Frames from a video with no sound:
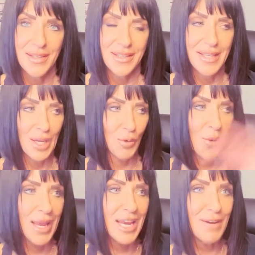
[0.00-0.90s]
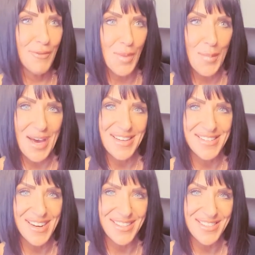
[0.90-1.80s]
get away from the bad
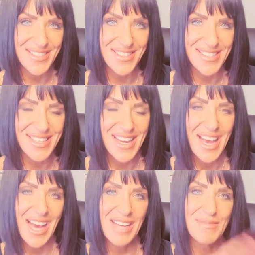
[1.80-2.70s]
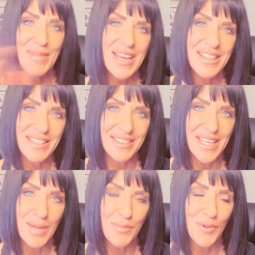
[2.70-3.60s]
doctors and make the leap.